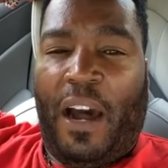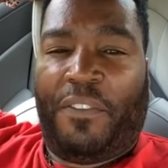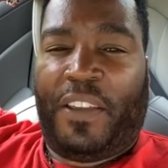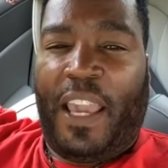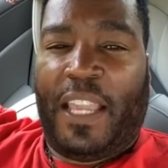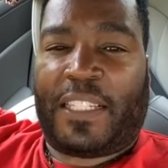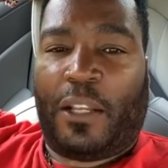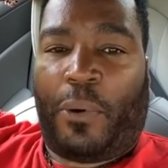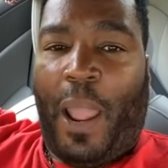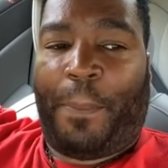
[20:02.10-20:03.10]
of
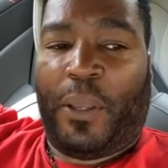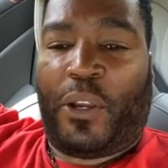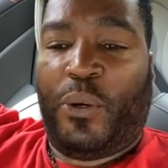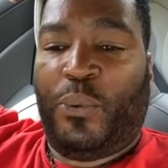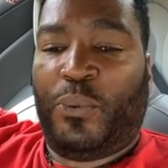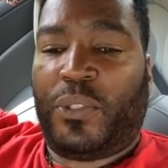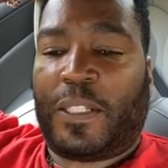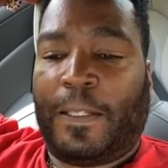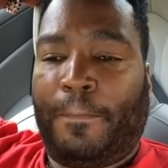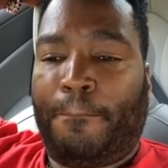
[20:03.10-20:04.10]
gangster rapping
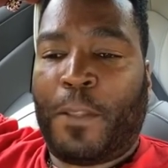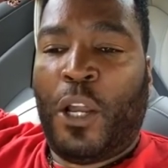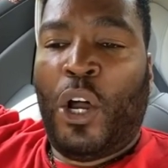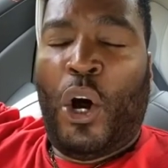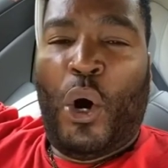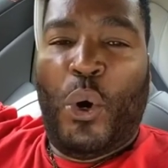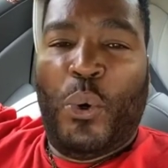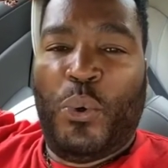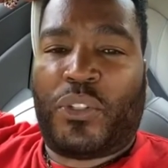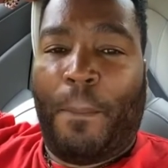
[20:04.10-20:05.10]
coons
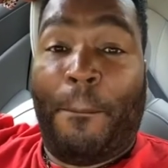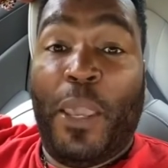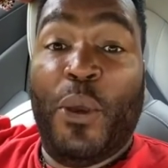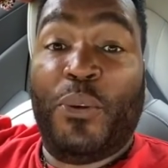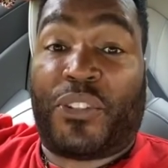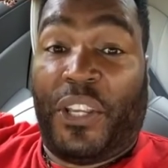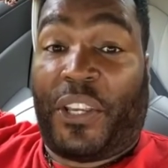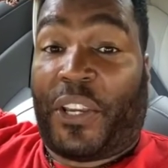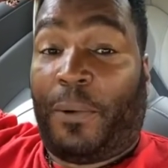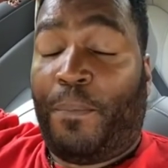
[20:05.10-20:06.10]
whose
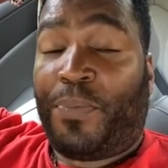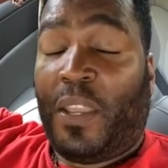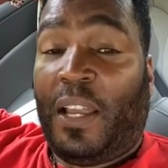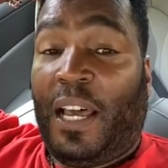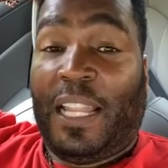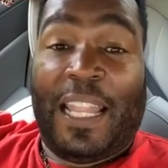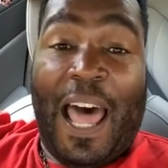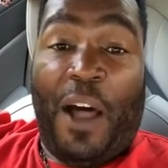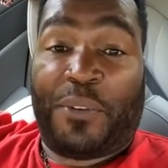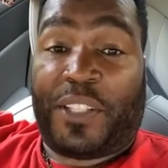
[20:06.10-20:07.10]
music
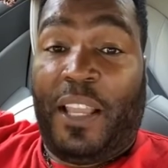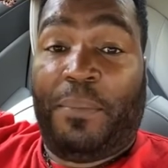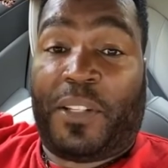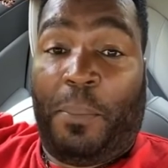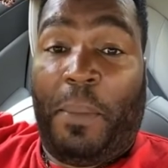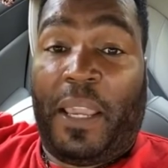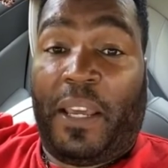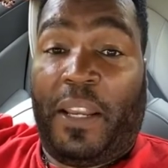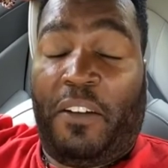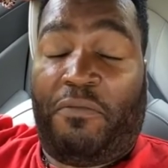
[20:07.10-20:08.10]
allows them to make
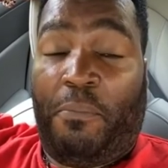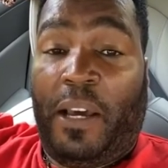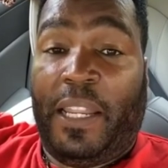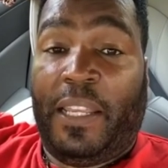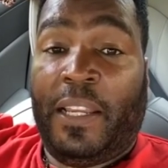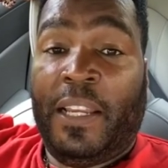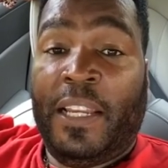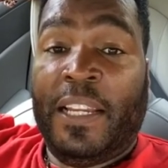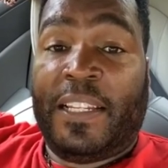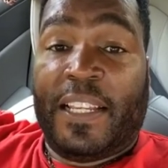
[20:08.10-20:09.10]
enough money
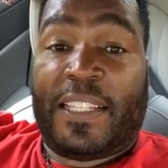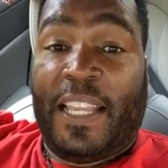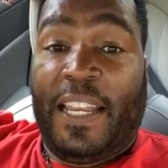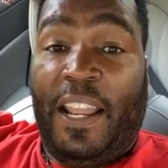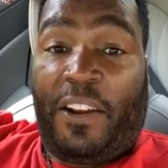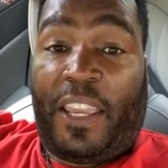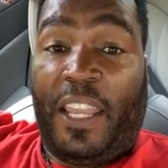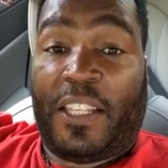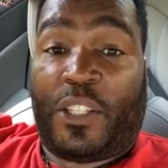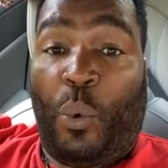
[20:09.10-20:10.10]
to send their
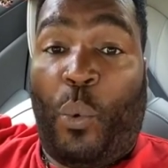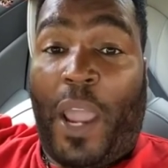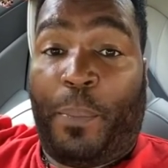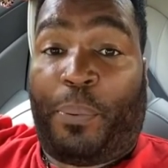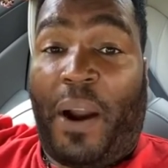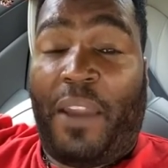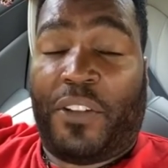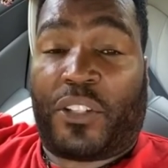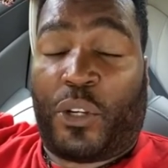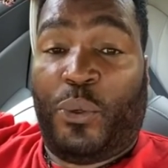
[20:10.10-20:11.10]
kids to white
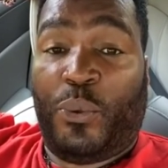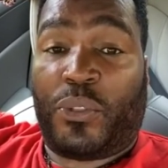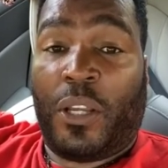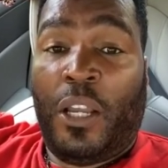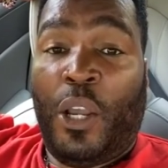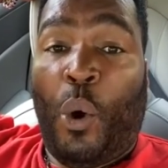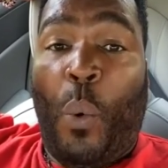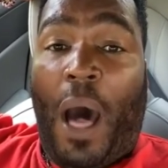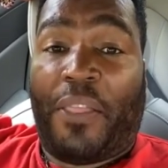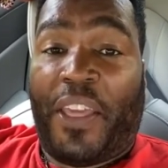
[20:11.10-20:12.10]
private schools
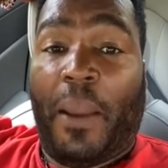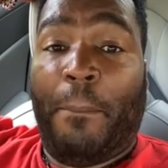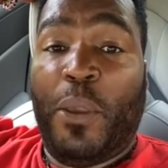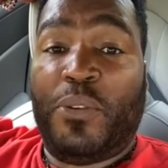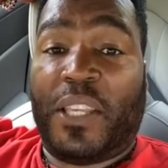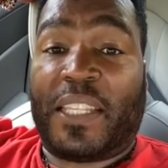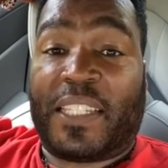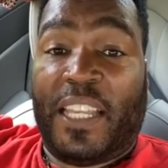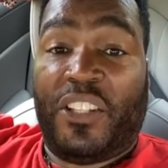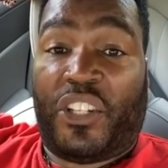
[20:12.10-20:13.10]
while their music
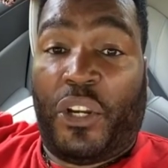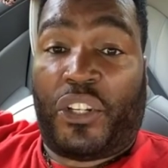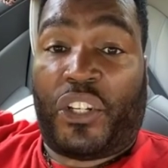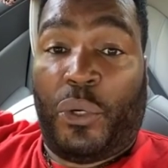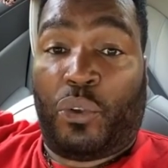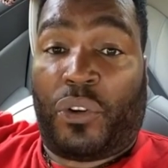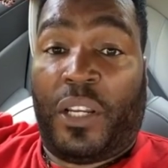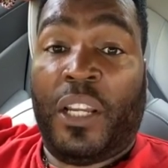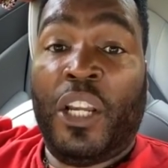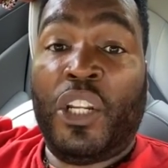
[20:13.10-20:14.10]
sends your
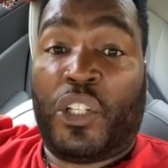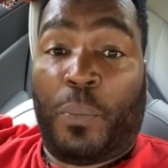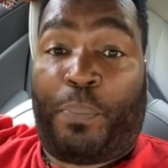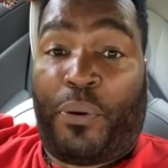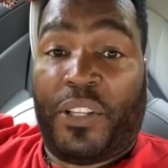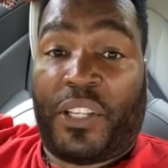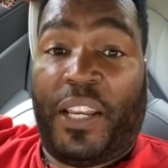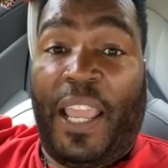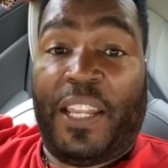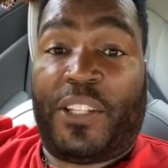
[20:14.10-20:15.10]
children to prison
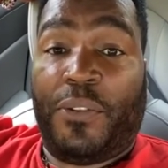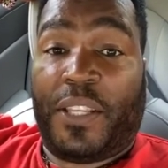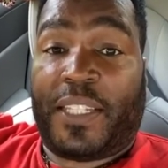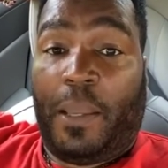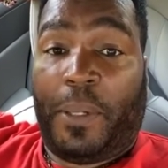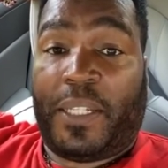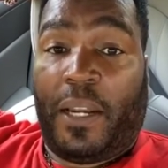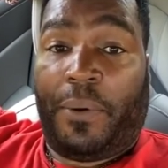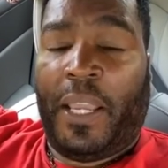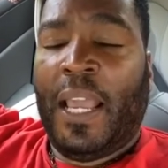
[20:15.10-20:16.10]
and to the
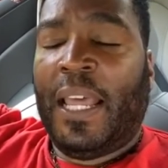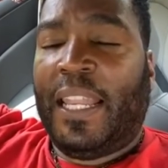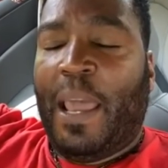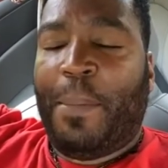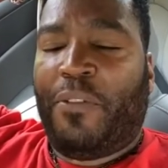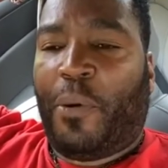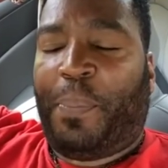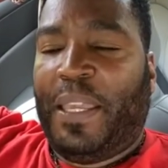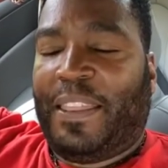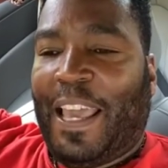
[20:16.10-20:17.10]
cemetery. Let me
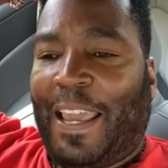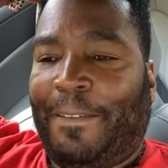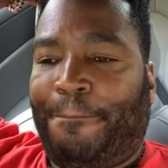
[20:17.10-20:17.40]
repeat that.